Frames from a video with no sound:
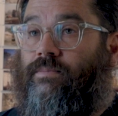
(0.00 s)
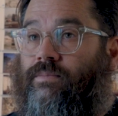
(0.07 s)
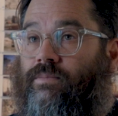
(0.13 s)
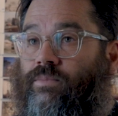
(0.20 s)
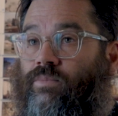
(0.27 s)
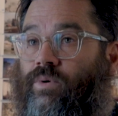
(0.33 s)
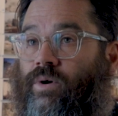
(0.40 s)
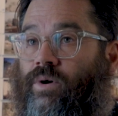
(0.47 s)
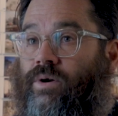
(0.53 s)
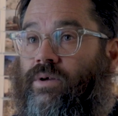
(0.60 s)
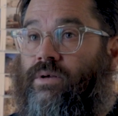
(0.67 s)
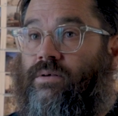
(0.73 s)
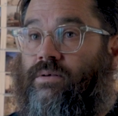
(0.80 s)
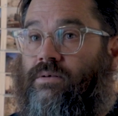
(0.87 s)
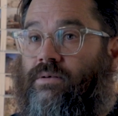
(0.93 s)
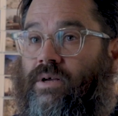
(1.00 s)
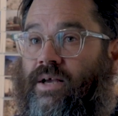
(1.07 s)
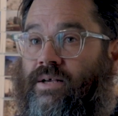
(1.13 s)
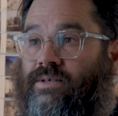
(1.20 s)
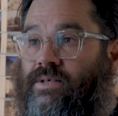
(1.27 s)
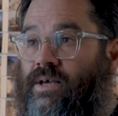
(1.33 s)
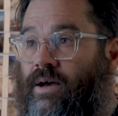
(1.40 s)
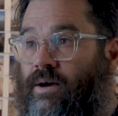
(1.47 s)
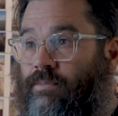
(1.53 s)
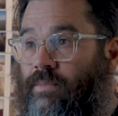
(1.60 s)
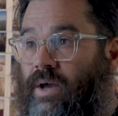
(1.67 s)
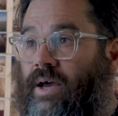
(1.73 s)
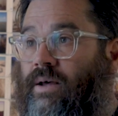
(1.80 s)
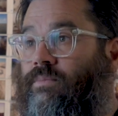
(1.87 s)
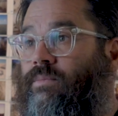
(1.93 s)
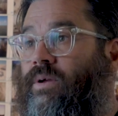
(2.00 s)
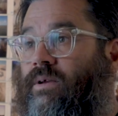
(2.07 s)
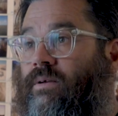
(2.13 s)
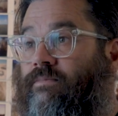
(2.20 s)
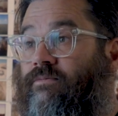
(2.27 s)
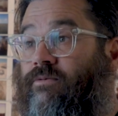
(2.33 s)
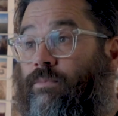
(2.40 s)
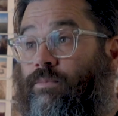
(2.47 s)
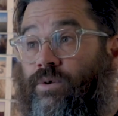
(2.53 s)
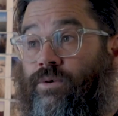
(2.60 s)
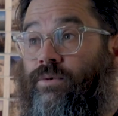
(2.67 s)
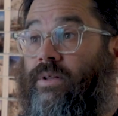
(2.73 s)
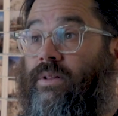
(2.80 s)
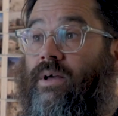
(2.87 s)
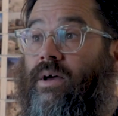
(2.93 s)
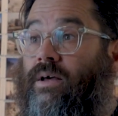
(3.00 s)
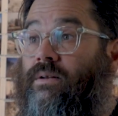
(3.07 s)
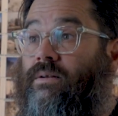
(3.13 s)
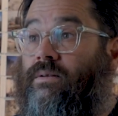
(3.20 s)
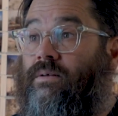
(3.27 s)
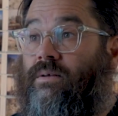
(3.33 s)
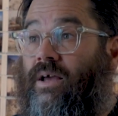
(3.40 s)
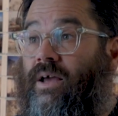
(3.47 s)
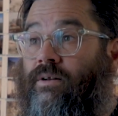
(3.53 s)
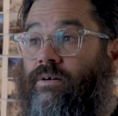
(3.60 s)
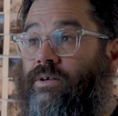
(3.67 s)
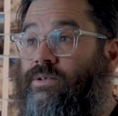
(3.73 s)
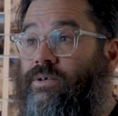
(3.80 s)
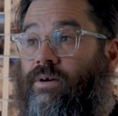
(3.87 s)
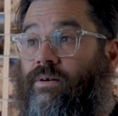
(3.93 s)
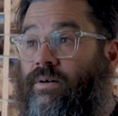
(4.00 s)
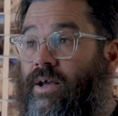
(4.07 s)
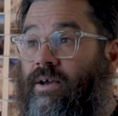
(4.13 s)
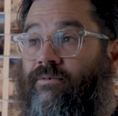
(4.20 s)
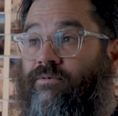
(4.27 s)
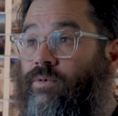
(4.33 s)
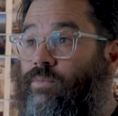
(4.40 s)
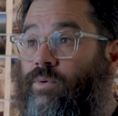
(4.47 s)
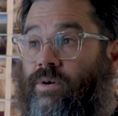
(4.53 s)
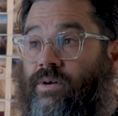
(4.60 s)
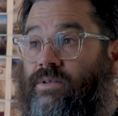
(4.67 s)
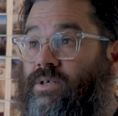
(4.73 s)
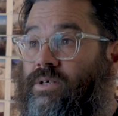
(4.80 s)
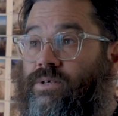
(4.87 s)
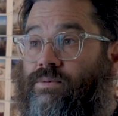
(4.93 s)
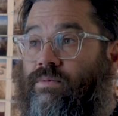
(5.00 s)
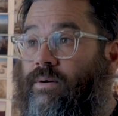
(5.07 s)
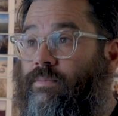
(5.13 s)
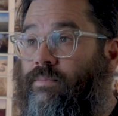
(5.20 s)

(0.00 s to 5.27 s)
work has come at me from doing that, and I don't ever want to disrupt